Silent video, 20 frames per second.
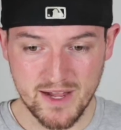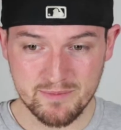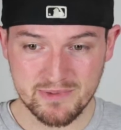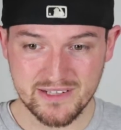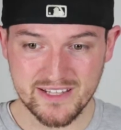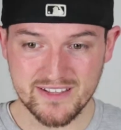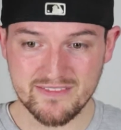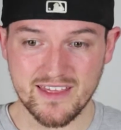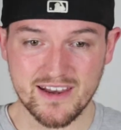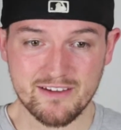
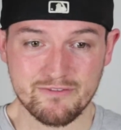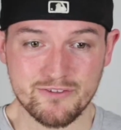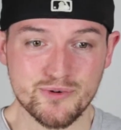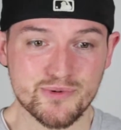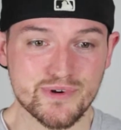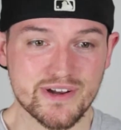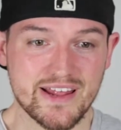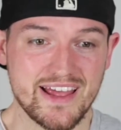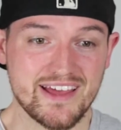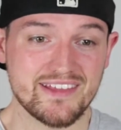believe that if you
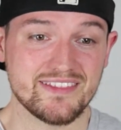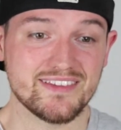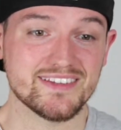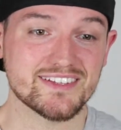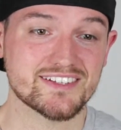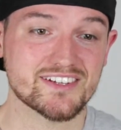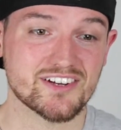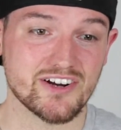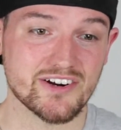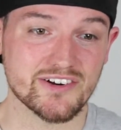were to hand
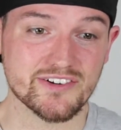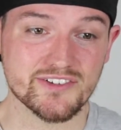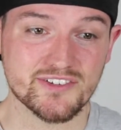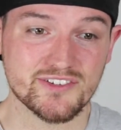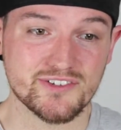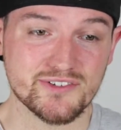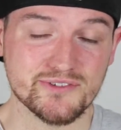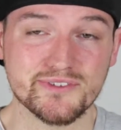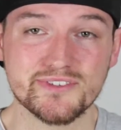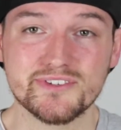these cards
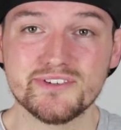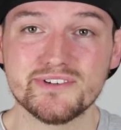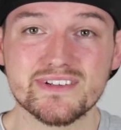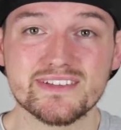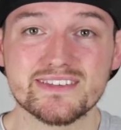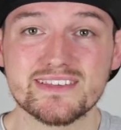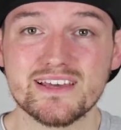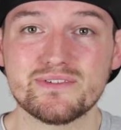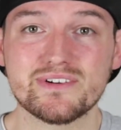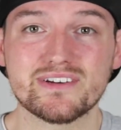to
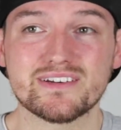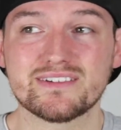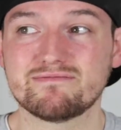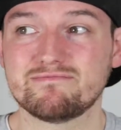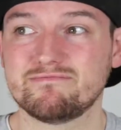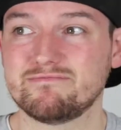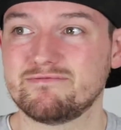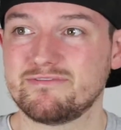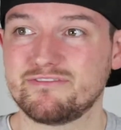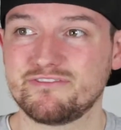students, they would
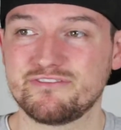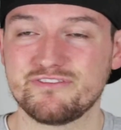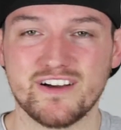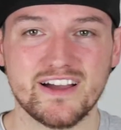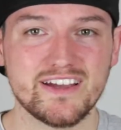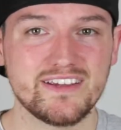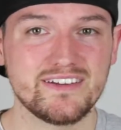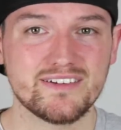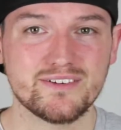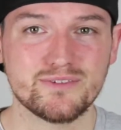
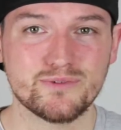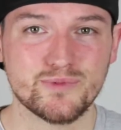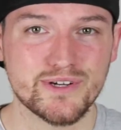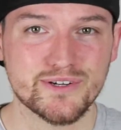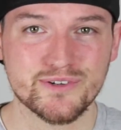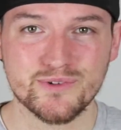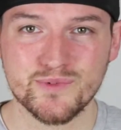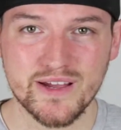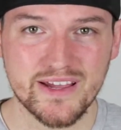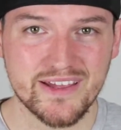find a
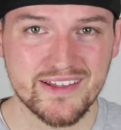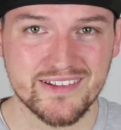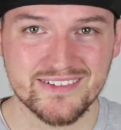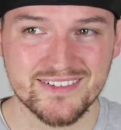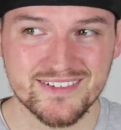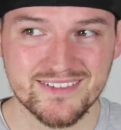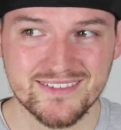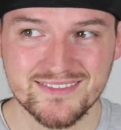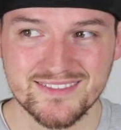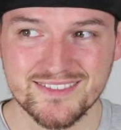weird way
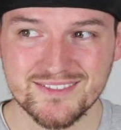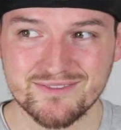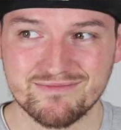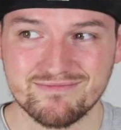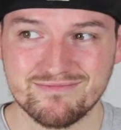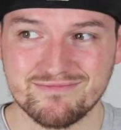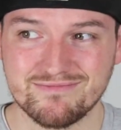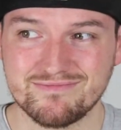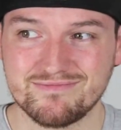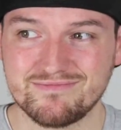to
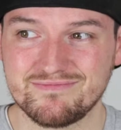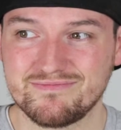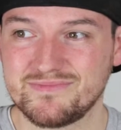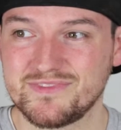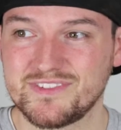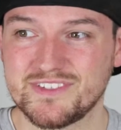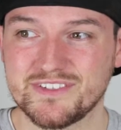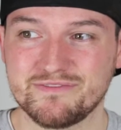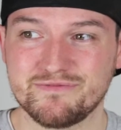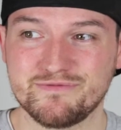
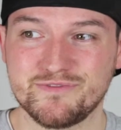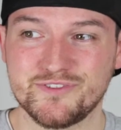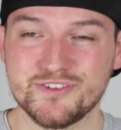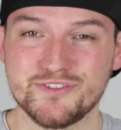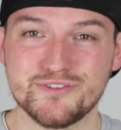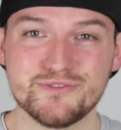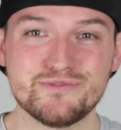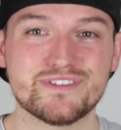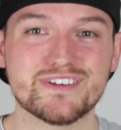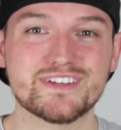
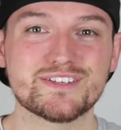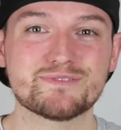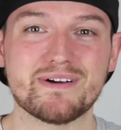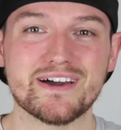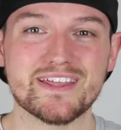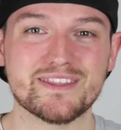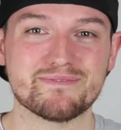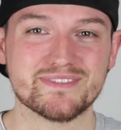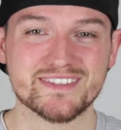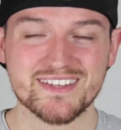do things
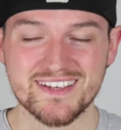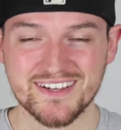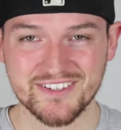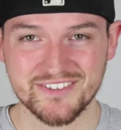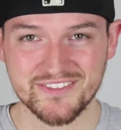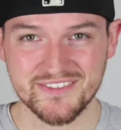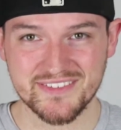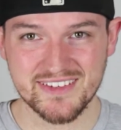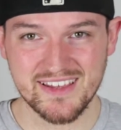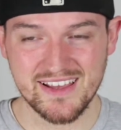by
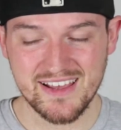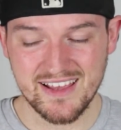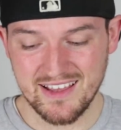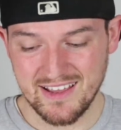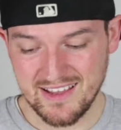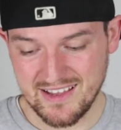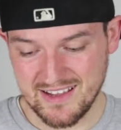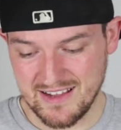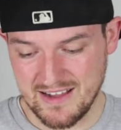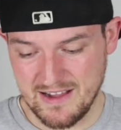themselves.
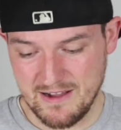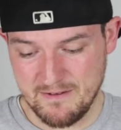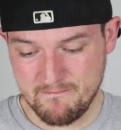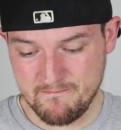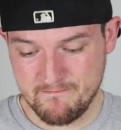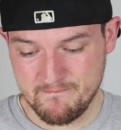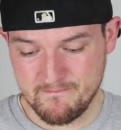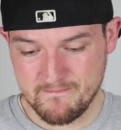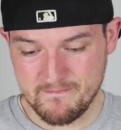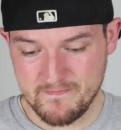
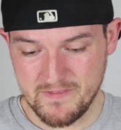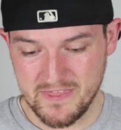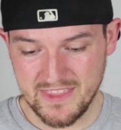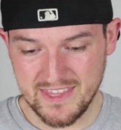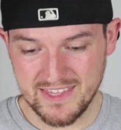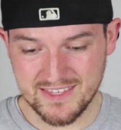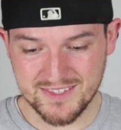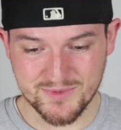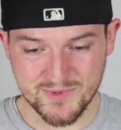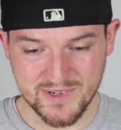
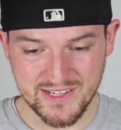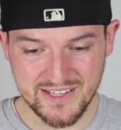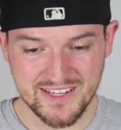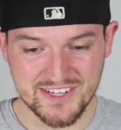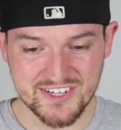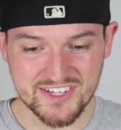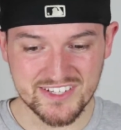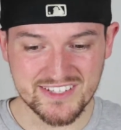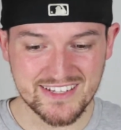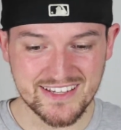It's really
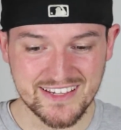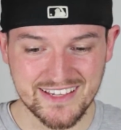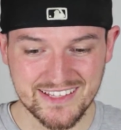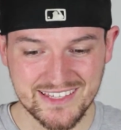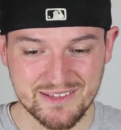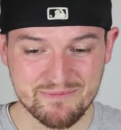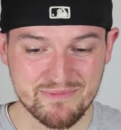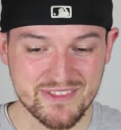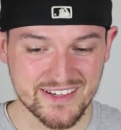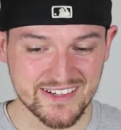just to get
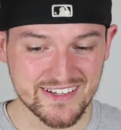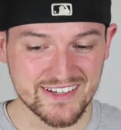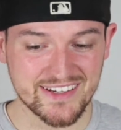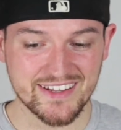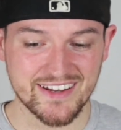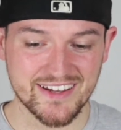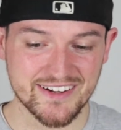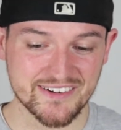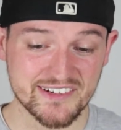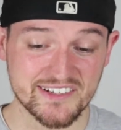them thinking
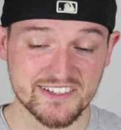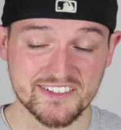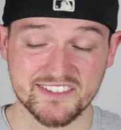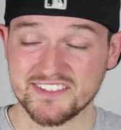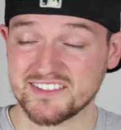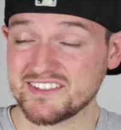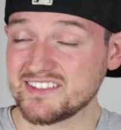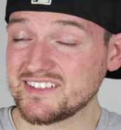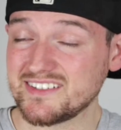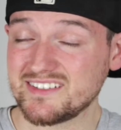in areas
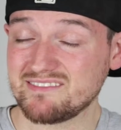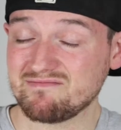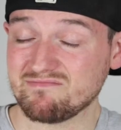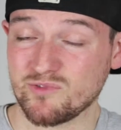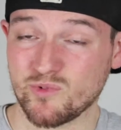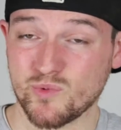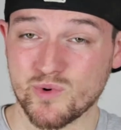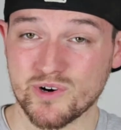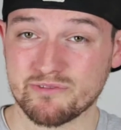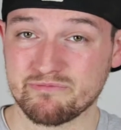that they
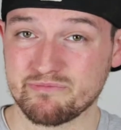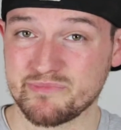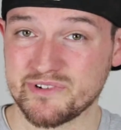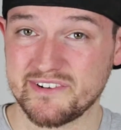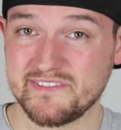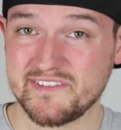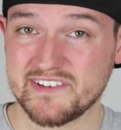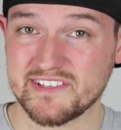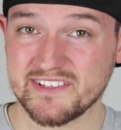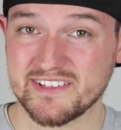weren't
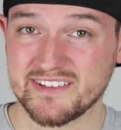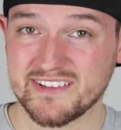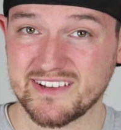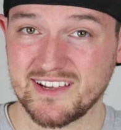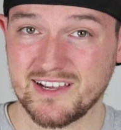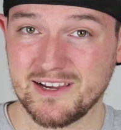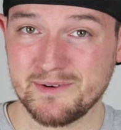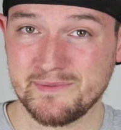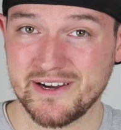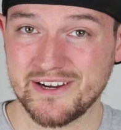previously
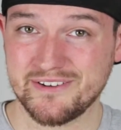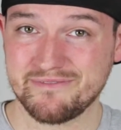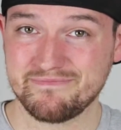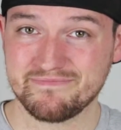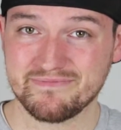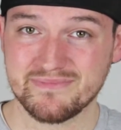thinking about.